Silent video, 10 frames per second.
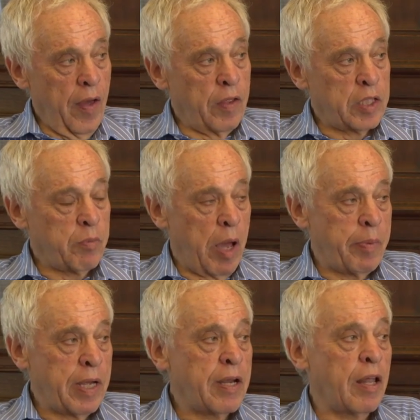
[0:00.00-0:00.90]
And this
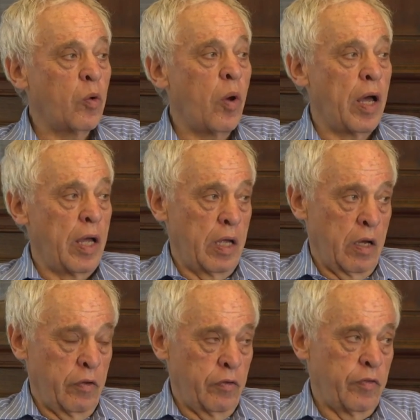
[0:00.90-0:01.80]
might be another way
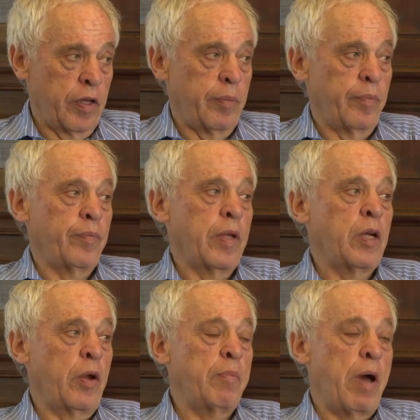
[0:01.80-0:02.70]
of, um,
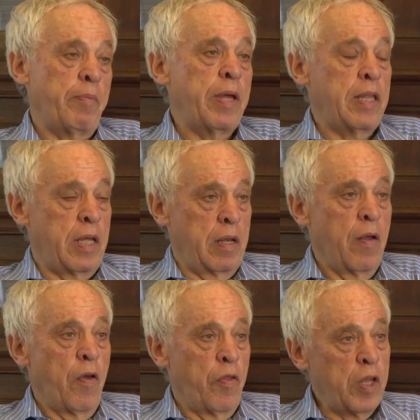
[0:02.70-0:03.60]
you know, it might be that
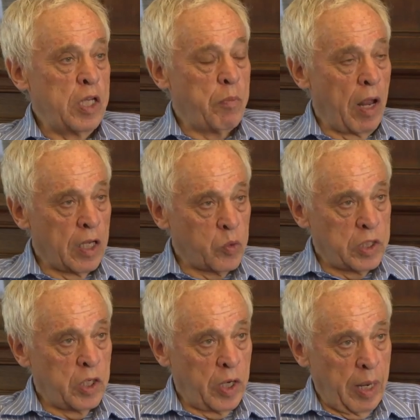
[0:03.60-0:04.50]
these models
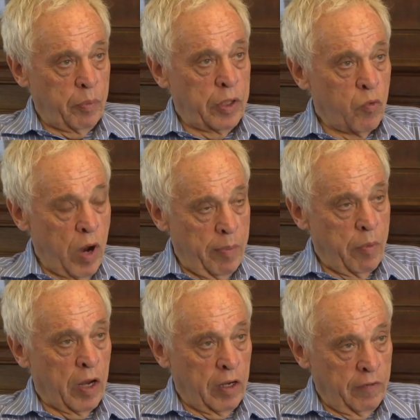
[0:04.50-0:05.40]
which end up with the right
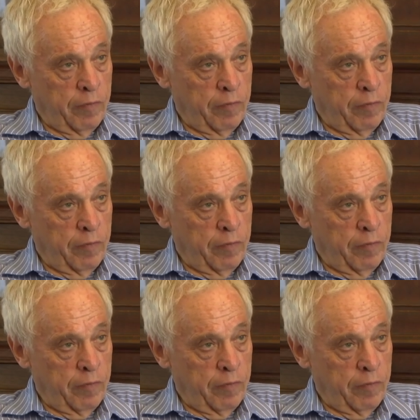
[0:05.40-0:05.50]
model